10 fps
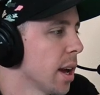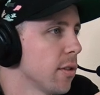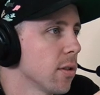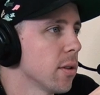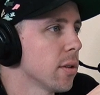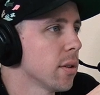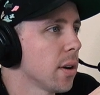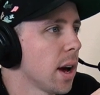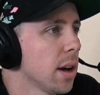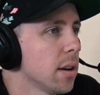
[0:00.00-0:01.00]
Andrew,
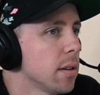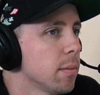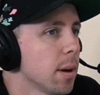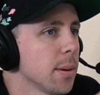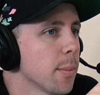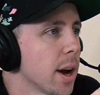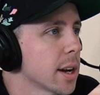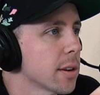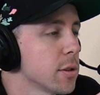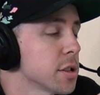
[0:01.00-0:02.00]
maybe
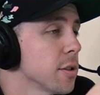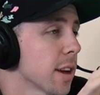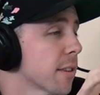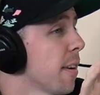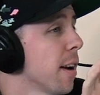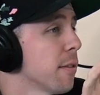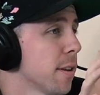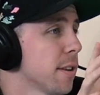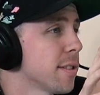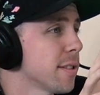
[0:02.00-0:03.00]
Mike. We should do like five of
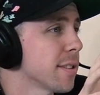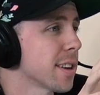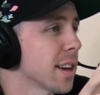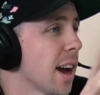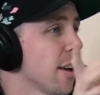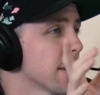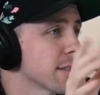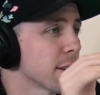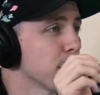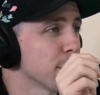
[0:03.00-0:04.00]
us. Get
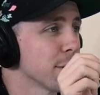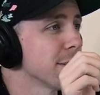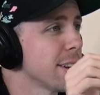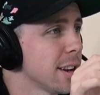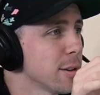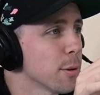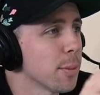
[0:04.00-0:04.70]
Alex come through and do a